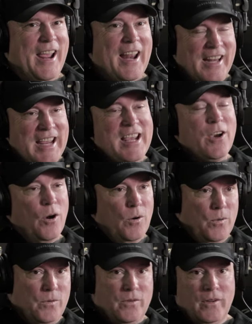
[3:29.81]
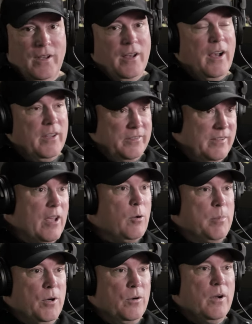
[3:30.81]
And he owns a
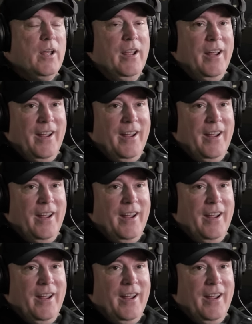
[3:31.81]
sailboat.